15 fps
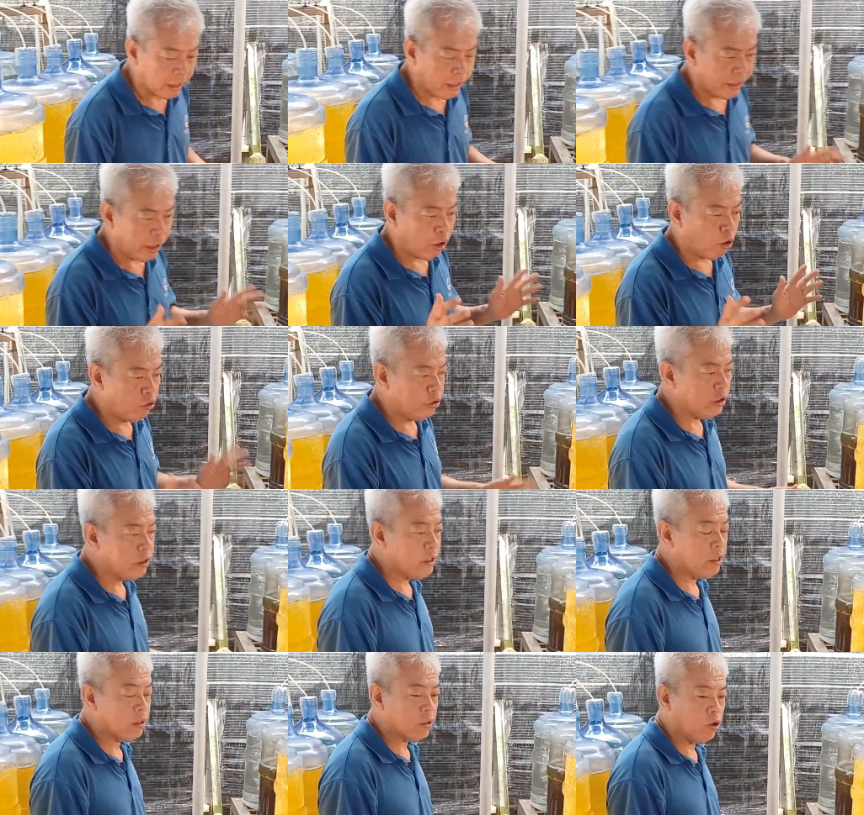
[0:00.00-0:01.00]
They only
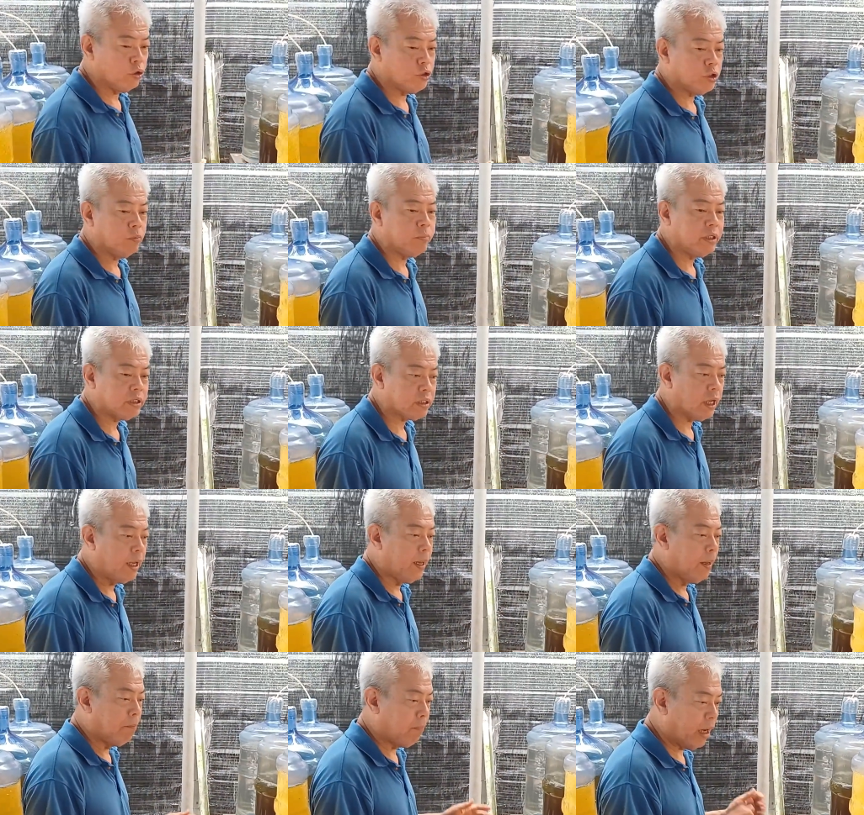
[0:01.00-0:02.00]
consume this
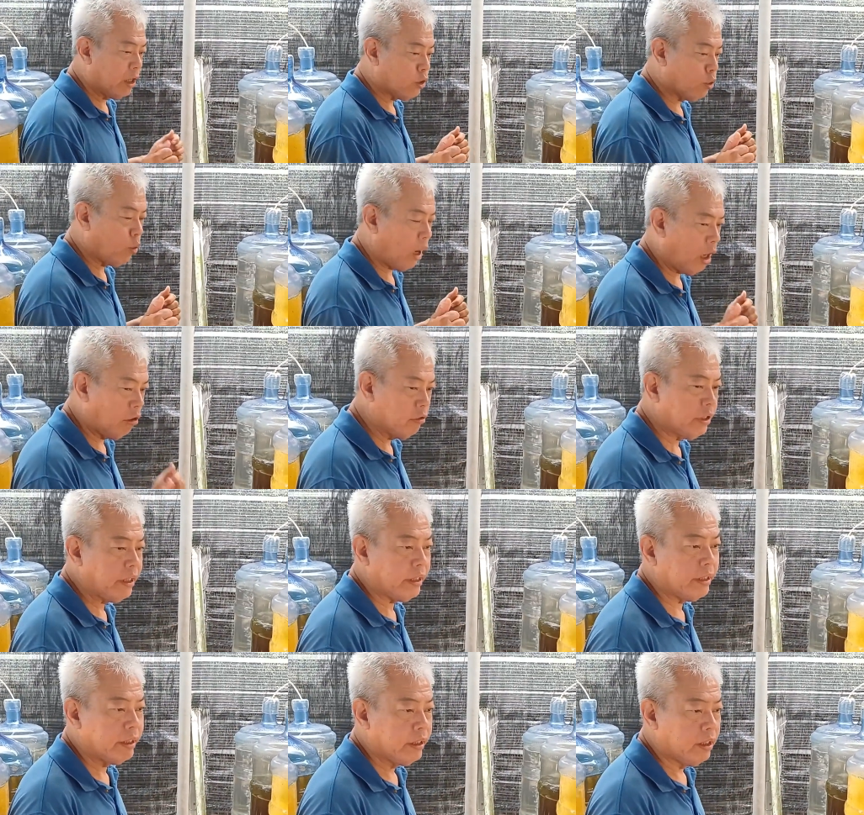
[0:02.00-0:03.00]

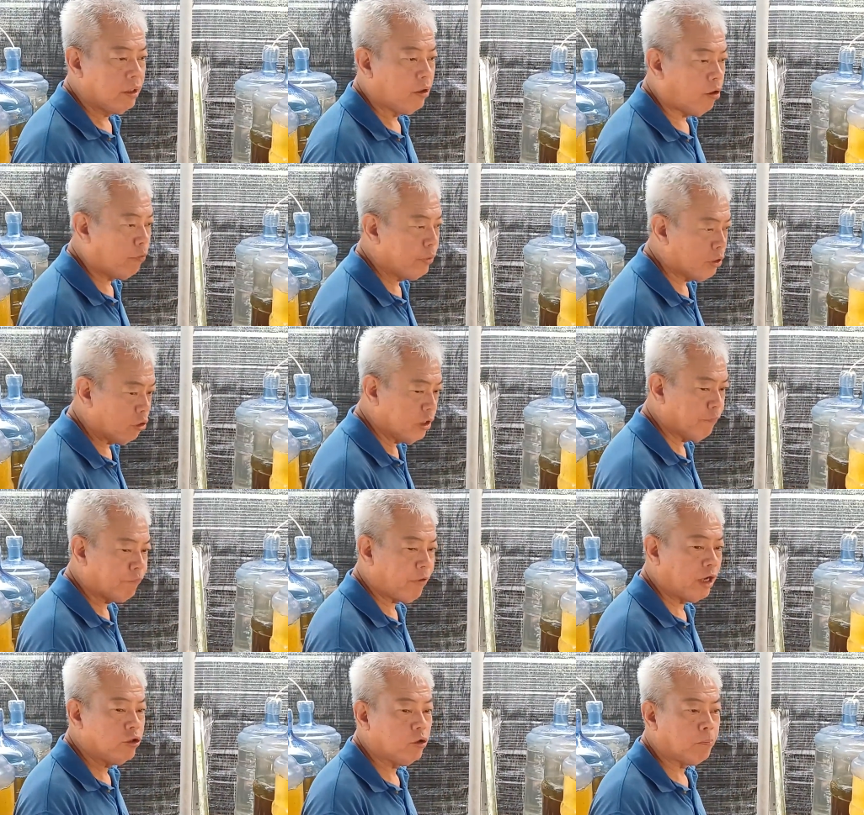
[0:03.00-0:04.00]
microalgae, or we call it
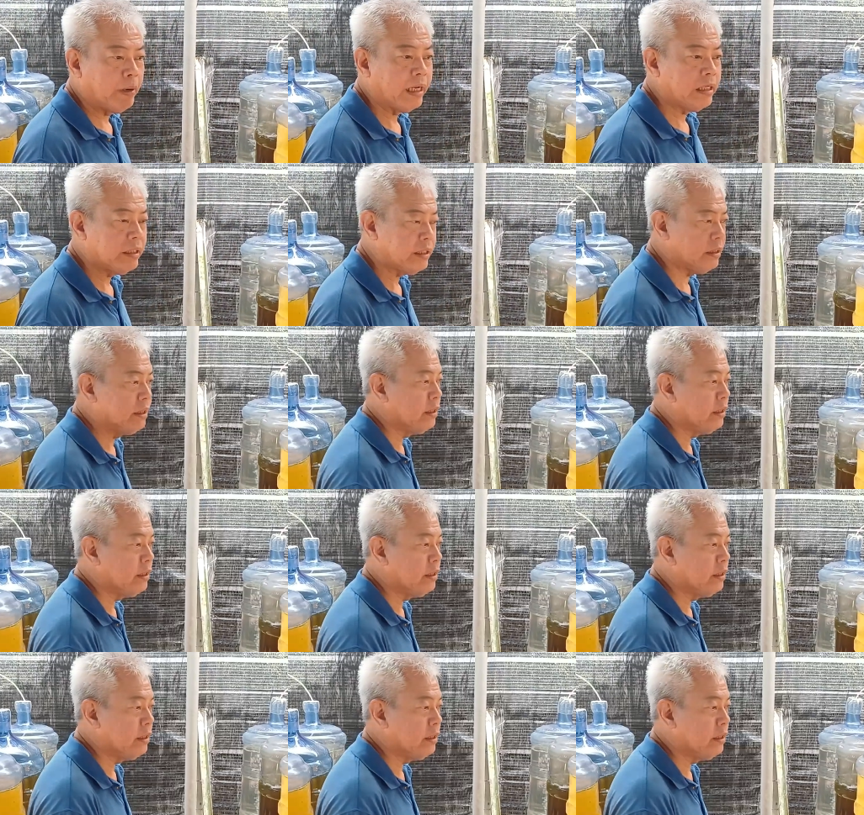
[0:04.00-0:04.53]
phytoplankton.